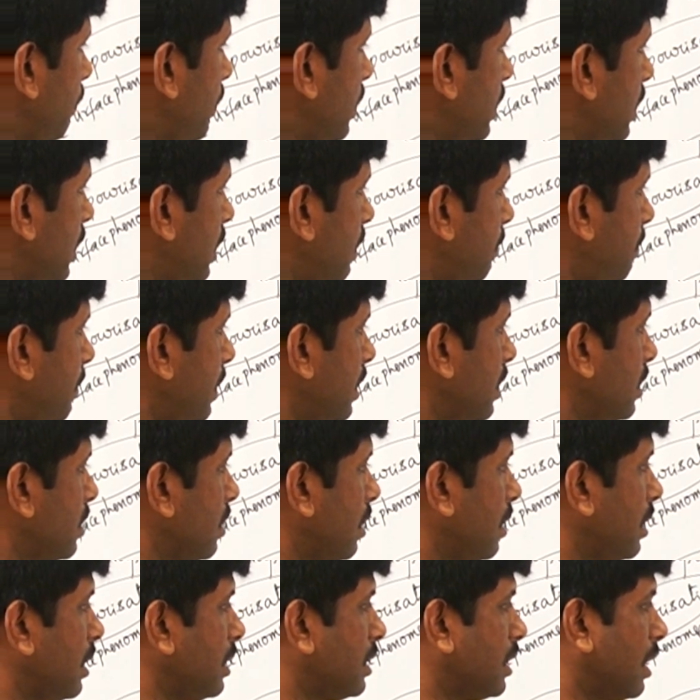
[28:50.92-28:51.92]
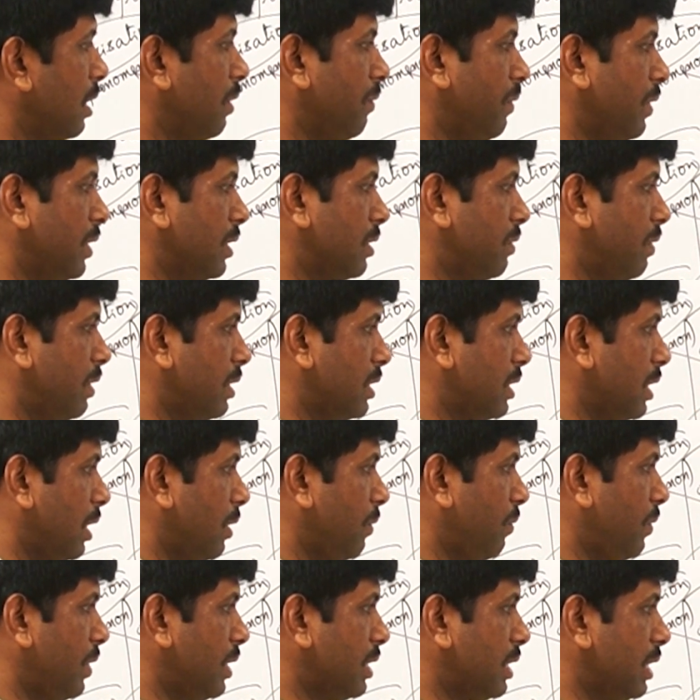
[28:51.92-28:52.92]
which depends on the surface. When
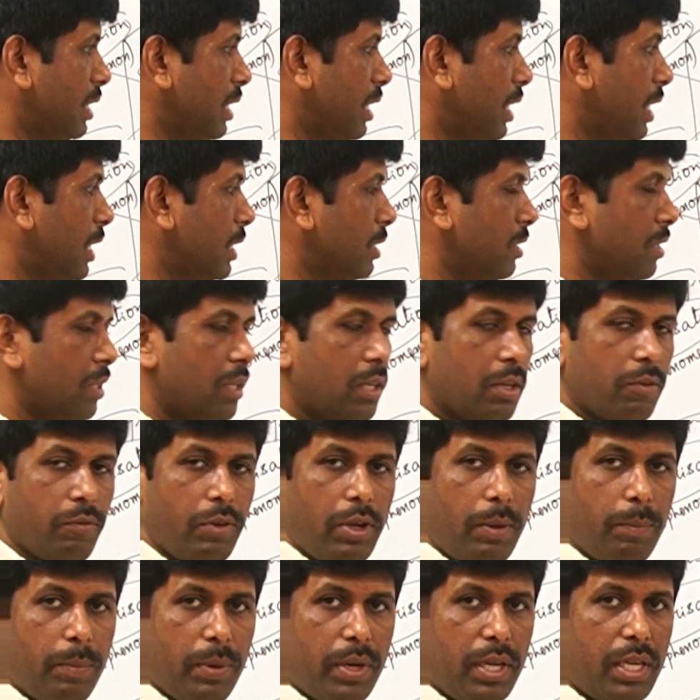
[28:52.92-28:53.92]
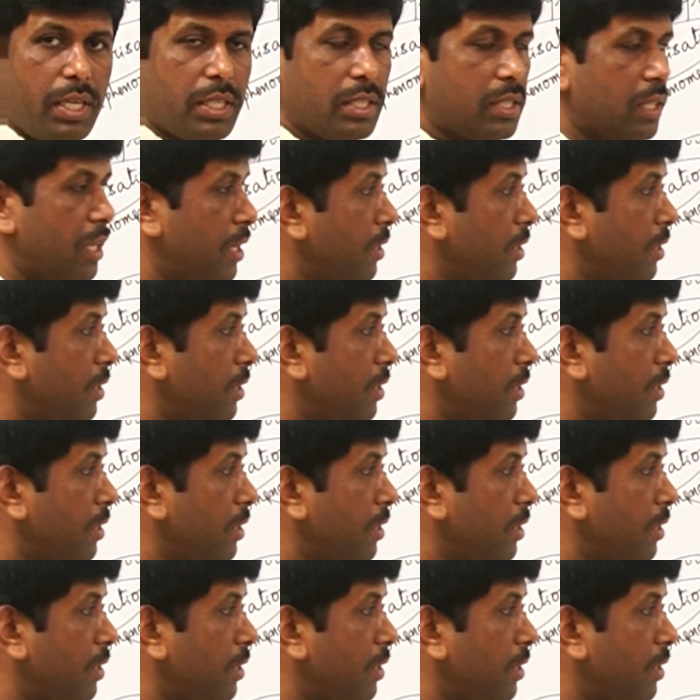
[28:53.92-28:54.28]
surface increases, vaporization